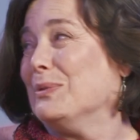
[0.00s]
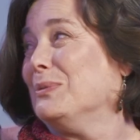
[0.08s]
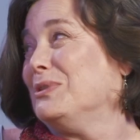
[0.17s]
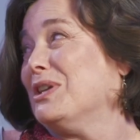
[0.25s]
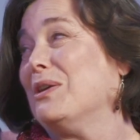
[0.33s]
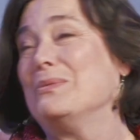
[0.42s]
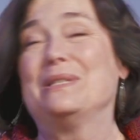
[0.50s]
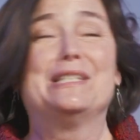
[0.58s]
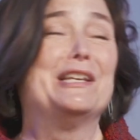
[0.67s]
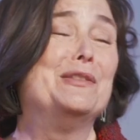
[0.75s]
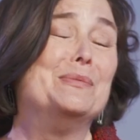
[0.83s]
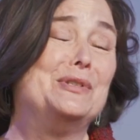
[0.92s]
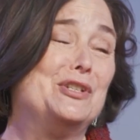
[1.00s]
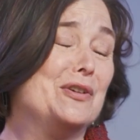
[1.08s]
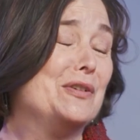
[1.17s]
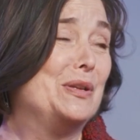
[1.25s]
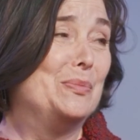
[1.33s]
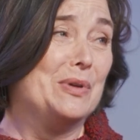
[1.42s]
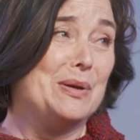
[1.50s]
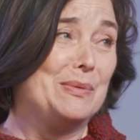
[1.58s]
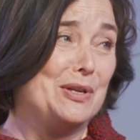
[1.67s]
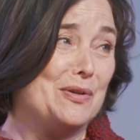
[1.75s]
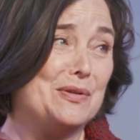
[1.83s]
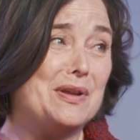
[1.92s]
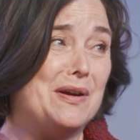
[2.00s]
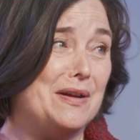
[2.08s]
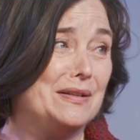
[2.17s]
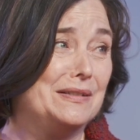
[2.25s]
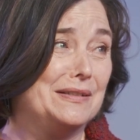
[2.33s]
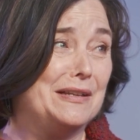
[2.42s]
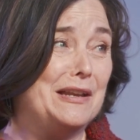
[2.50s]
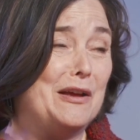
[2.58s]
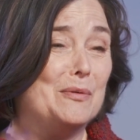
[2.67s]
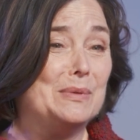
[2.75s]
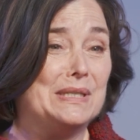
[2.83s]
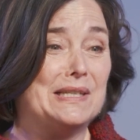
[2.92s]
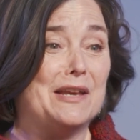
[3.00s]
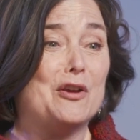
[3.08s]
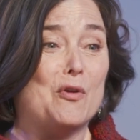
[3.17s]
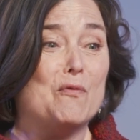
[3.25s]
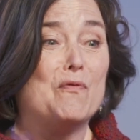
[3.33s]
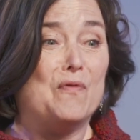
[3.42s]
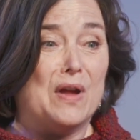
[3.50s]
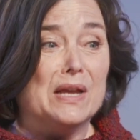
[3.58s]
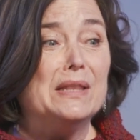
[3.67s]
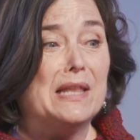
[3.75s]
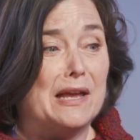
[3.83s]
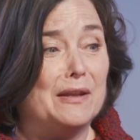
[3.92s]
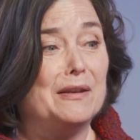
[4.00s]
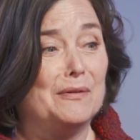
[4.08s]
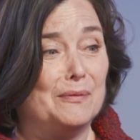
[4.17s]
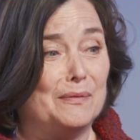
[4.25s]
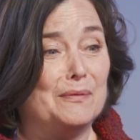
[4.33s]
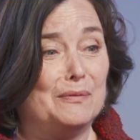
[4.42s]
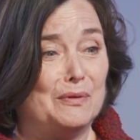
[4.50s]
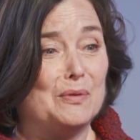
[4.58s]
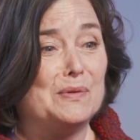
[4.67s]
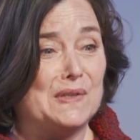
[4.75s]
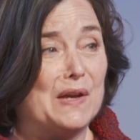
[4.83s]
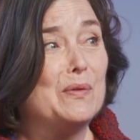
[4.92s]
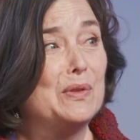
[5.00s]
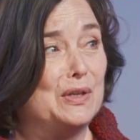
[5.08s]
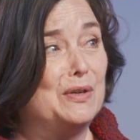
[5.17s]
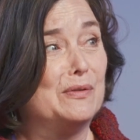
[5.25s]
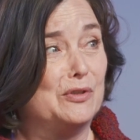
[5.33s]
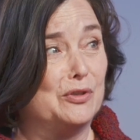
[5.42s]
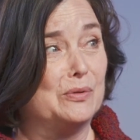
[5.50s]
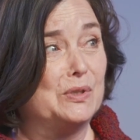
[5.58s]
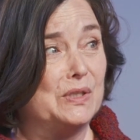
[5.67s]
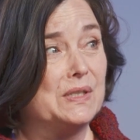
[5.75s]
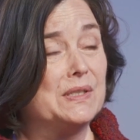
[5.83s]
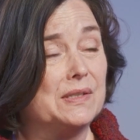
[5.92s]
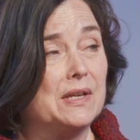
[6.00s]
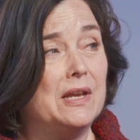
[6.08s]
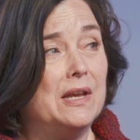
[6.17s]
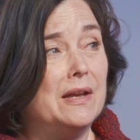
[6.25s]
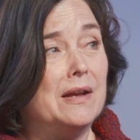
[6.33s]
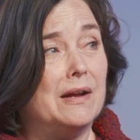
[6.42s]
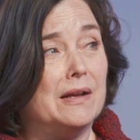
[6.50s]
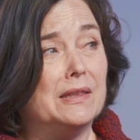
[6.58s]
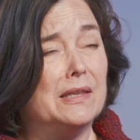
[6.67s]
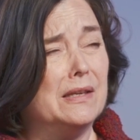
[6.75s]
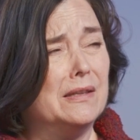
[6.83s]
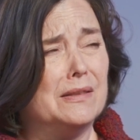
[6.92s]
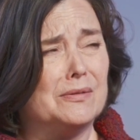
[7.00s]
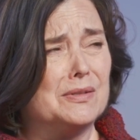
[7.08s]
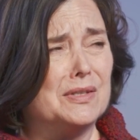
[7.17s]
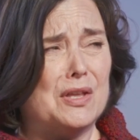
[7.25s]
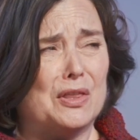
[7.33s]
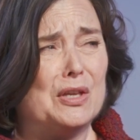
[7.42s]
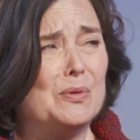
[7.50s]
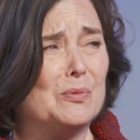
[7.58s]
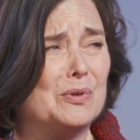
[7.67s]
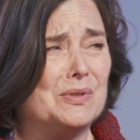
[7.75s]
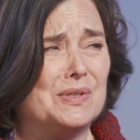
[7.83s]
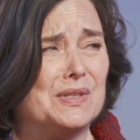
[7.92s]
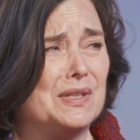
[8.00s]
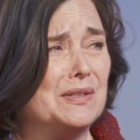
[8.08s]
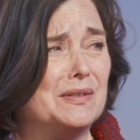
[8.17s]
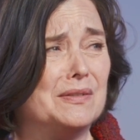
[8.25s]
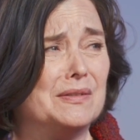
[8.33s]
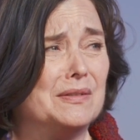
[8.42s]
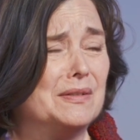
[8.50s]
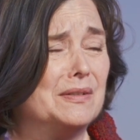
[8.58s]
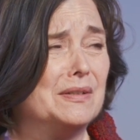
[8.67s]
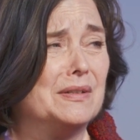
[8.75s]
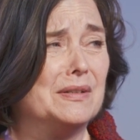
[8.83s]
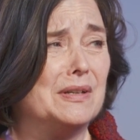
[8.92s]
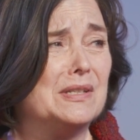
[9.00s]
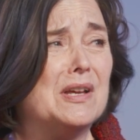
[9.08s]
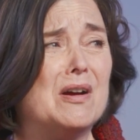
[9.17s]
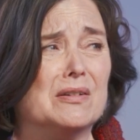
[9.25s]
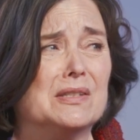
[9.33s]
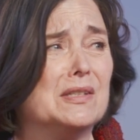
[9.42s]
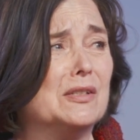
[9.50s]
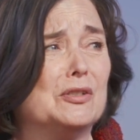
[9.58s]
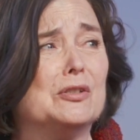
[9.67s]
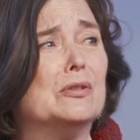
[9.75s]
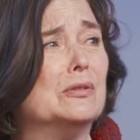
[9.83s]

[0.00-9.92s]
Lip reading: Which I would say the majority probably are not. And I would say go find those healthier churches. I think there's nothing worse than a toxic